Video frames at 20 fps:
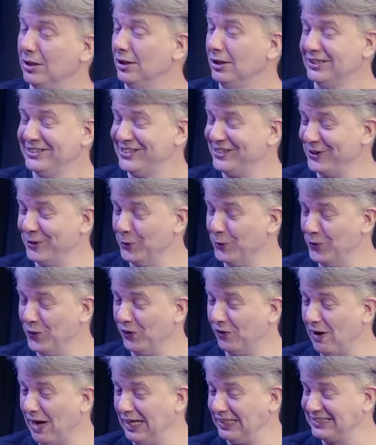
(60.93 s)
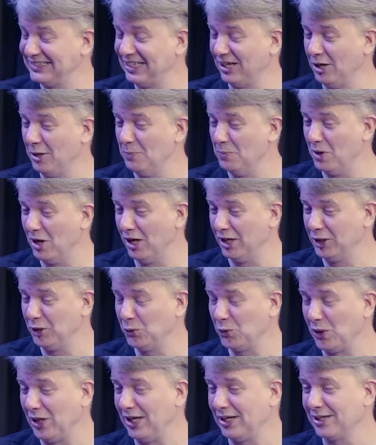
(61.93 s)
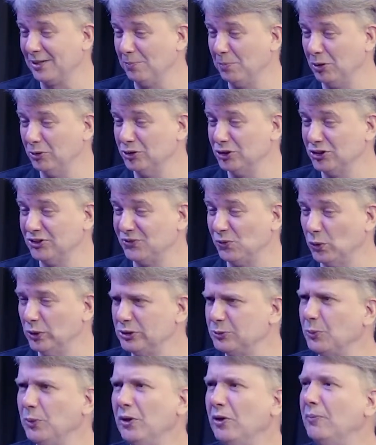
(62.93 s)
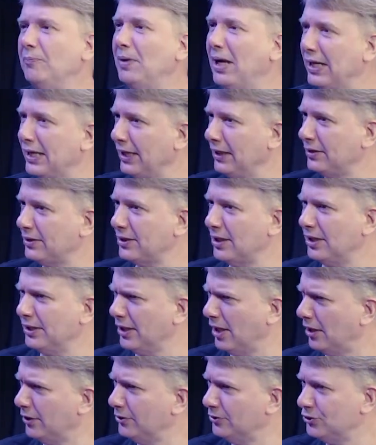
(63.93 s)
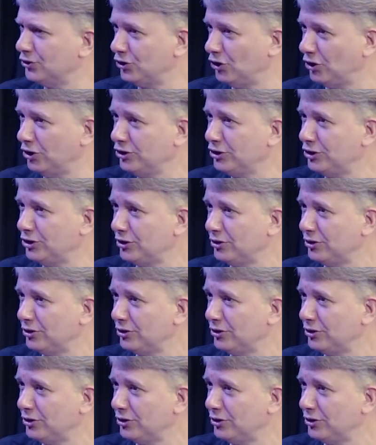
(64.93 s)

So the last time you were at Composer's Voice, we were back at Jan Hus Church.